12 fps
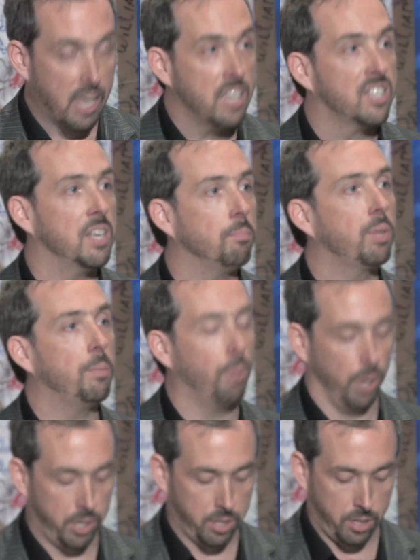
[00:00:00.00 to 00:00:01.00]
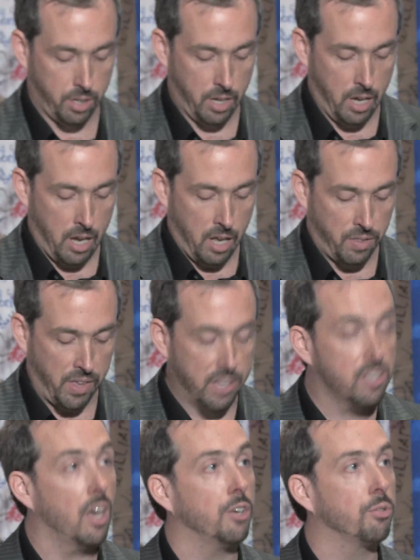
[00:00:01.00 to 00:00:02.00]
Simply put,
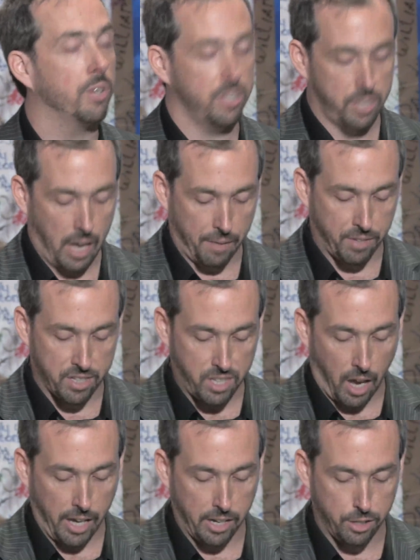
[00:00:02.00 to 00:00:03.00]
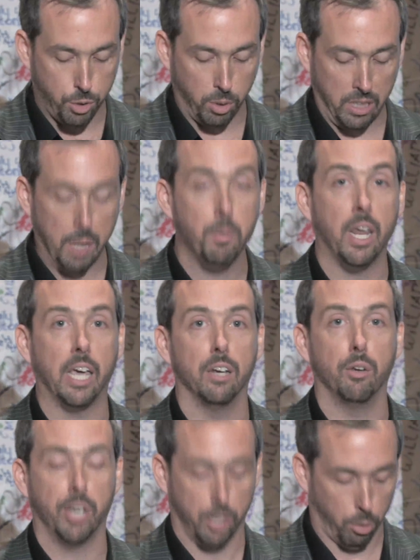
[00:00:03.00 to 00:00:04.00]
these countries have decided to eliminate
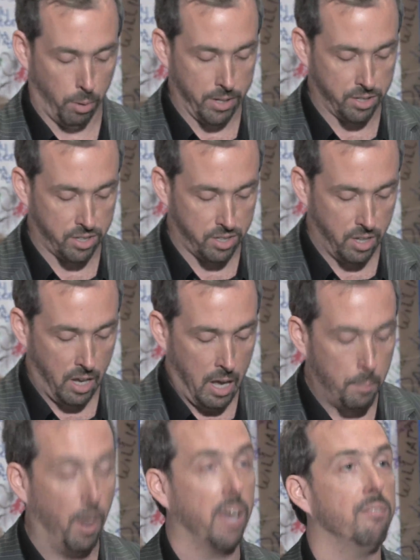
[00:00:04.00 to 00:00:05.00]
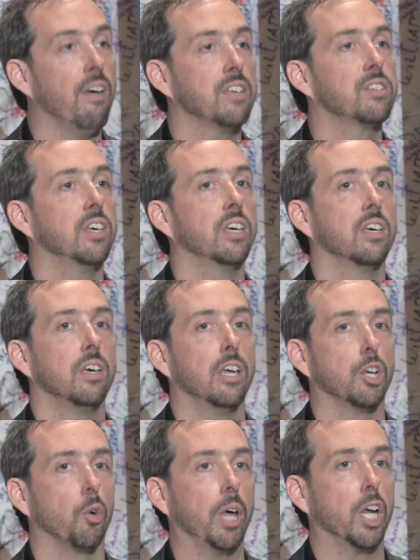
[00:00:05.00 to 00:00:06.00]
nuclear risks by investing
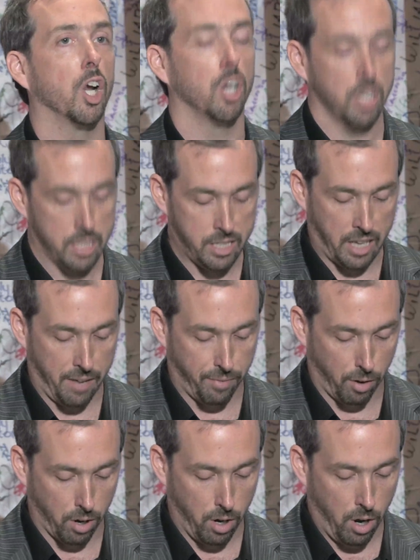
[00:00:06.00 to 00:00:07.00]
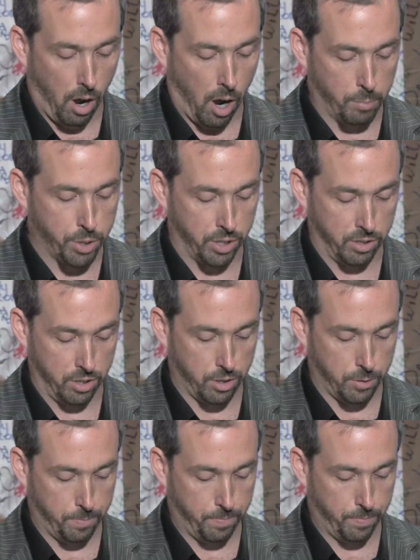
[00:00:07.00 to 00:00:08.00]
in greener, safer options.